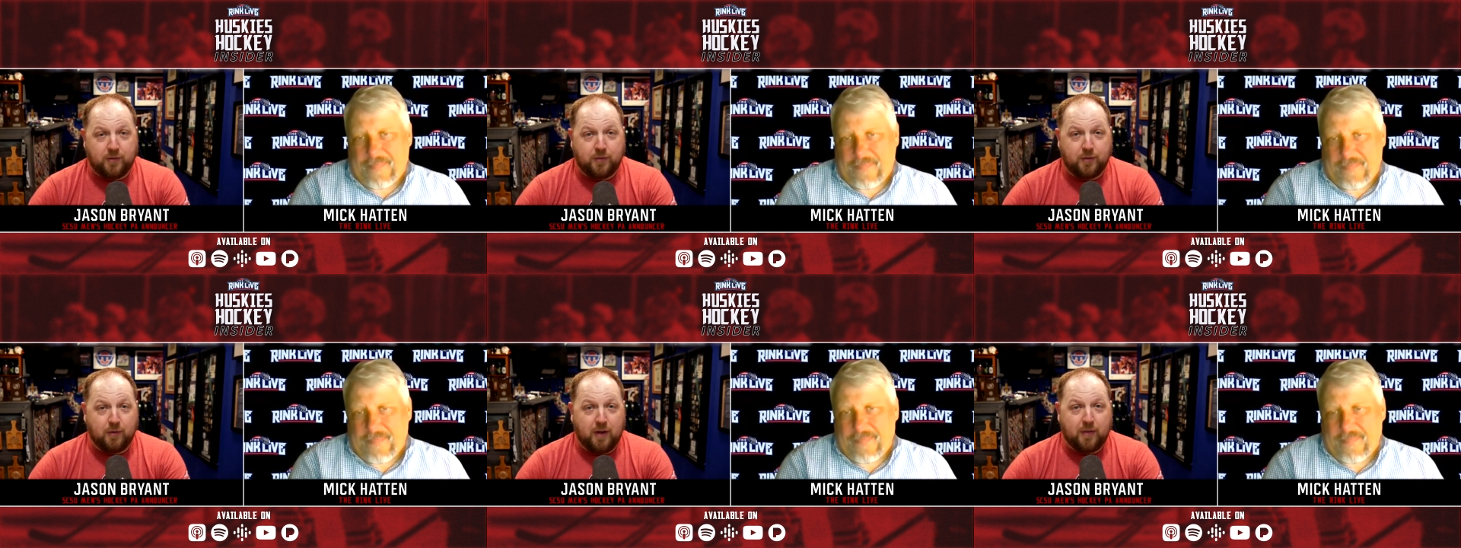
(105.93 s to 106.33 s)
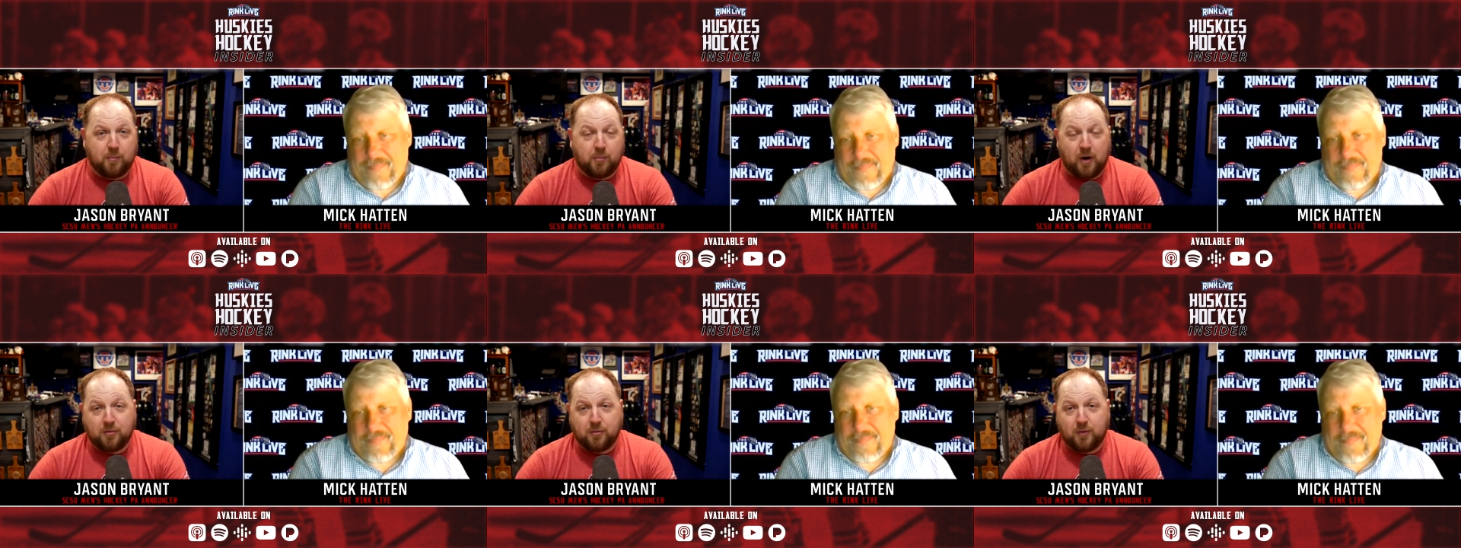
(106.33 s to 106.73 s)
Speaker 1: you read the
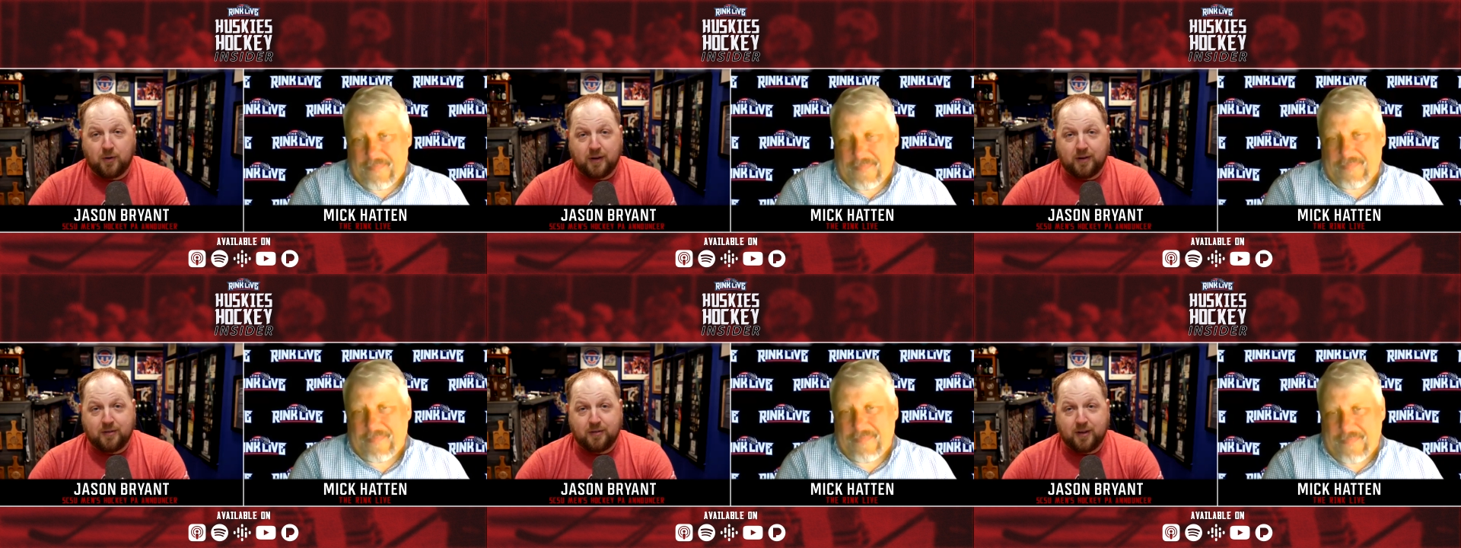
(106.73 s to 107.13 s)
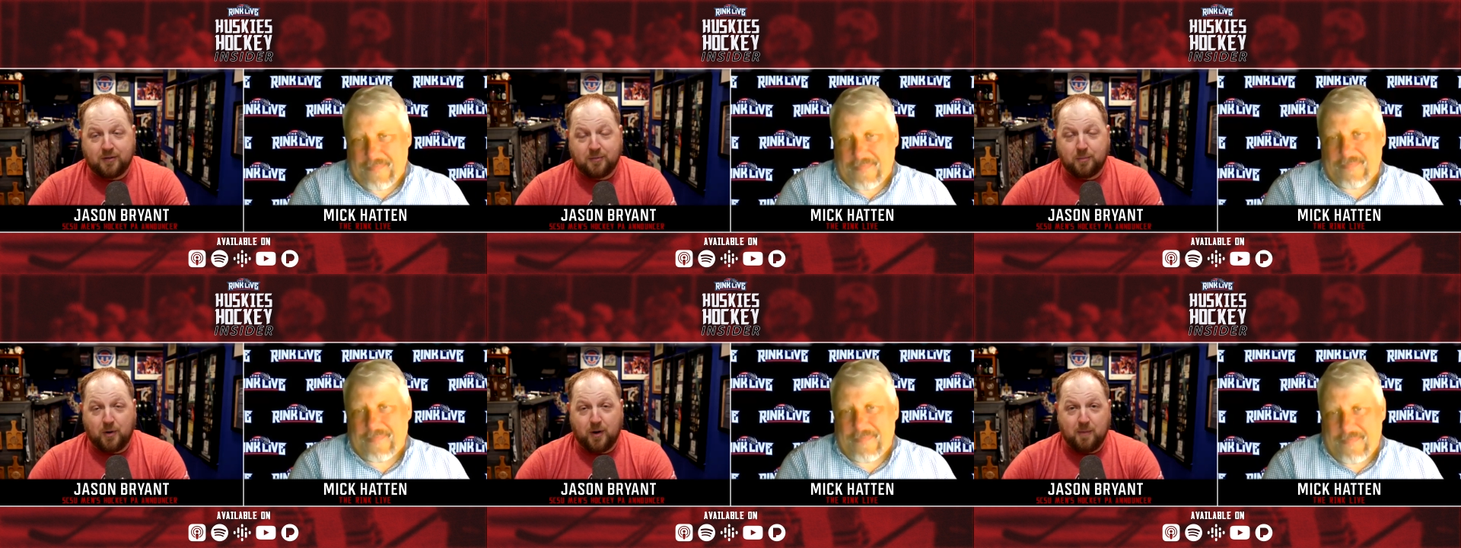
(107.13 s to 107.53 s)
press release, that's
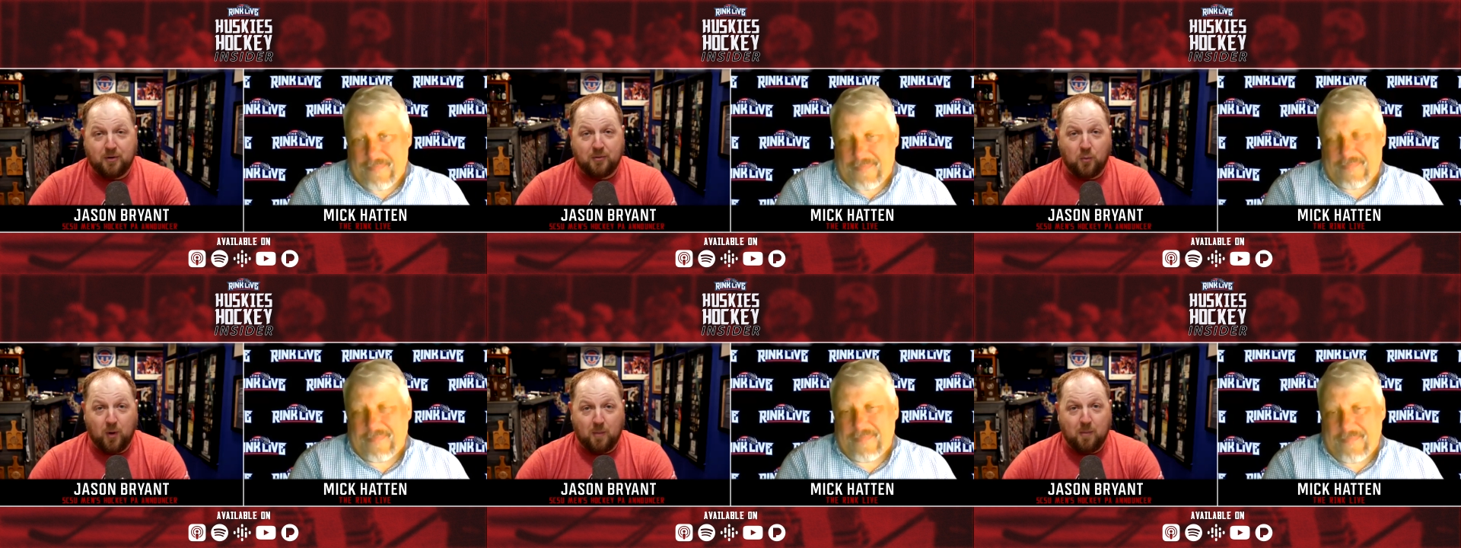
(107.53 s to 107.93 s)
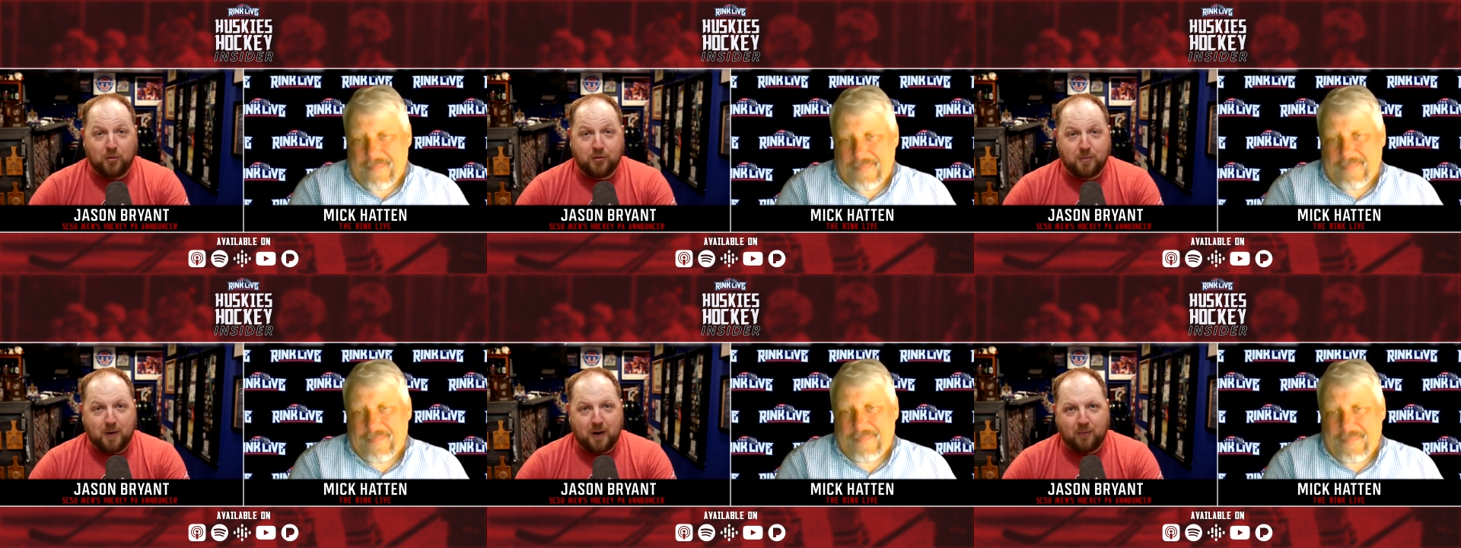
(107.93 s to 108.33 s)
pretty much where
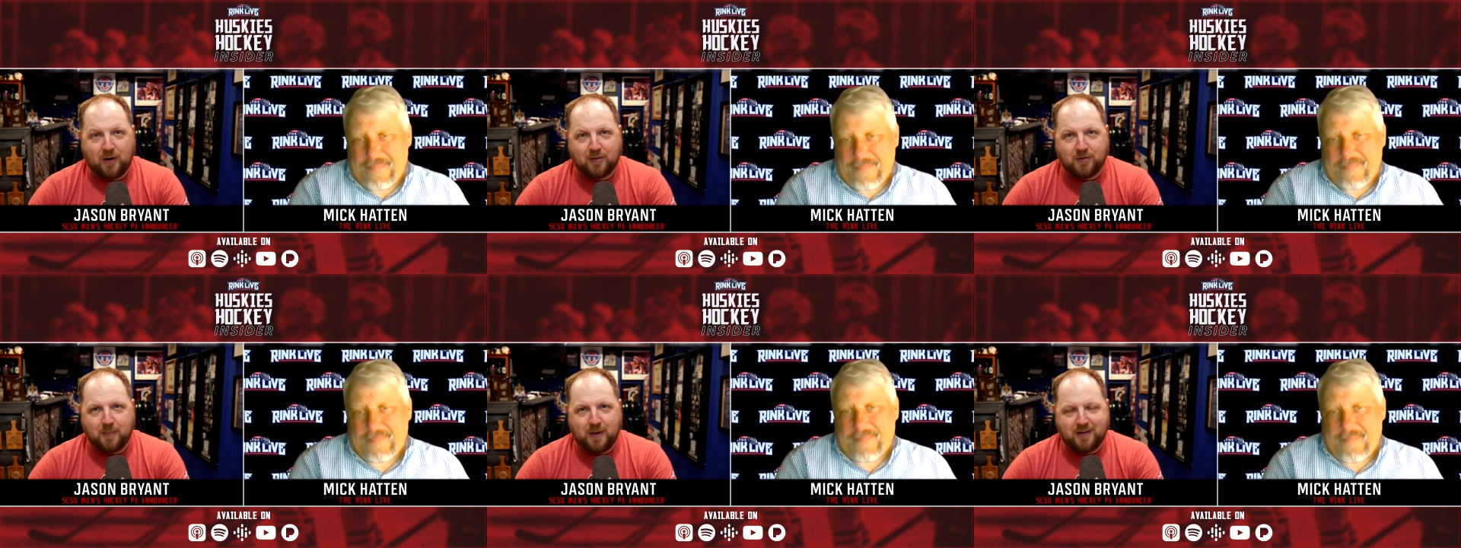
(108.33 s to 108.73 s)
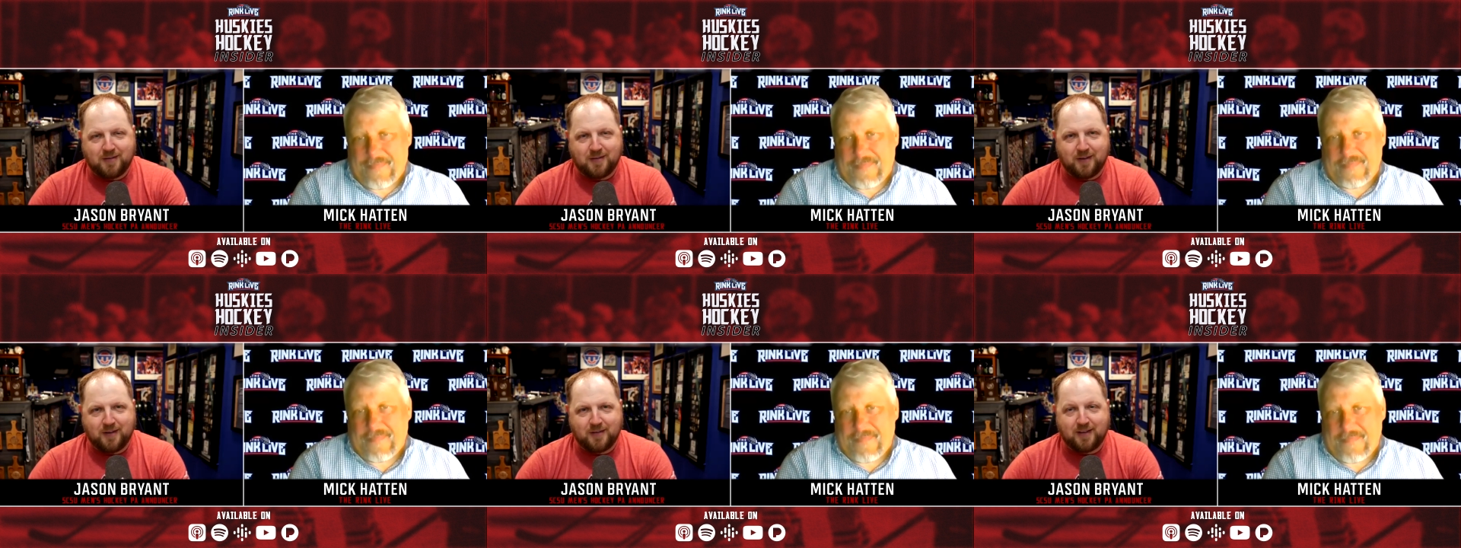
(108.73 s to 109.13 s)
most of my resume
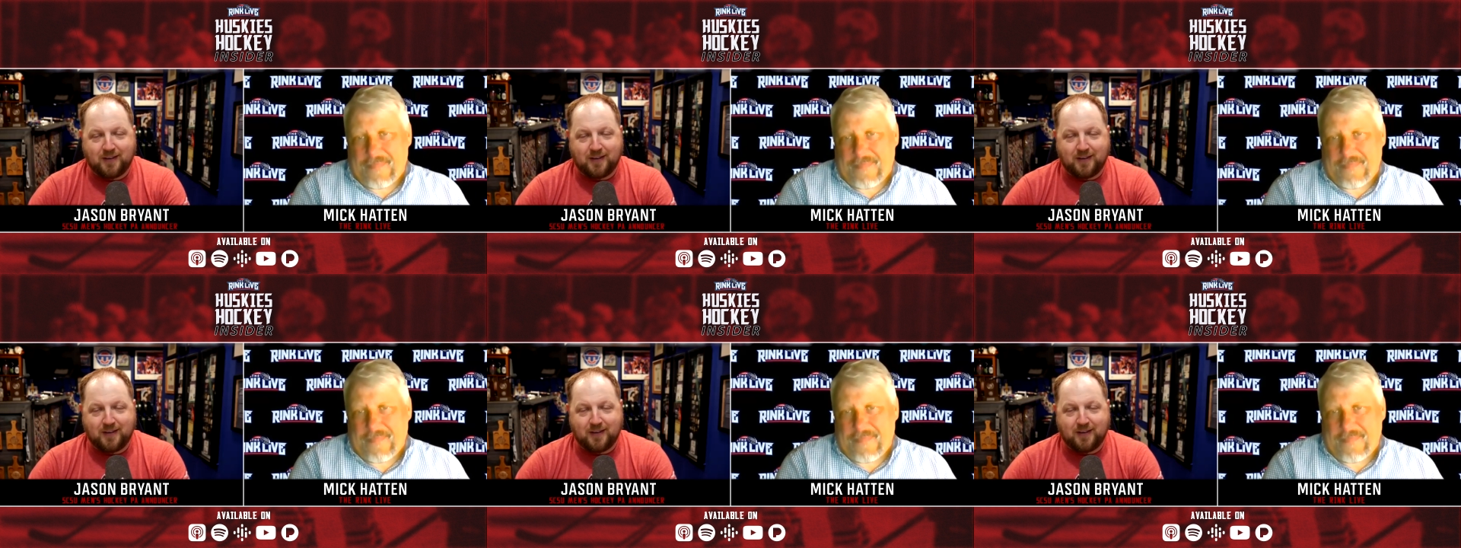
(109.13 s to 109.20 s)
sits,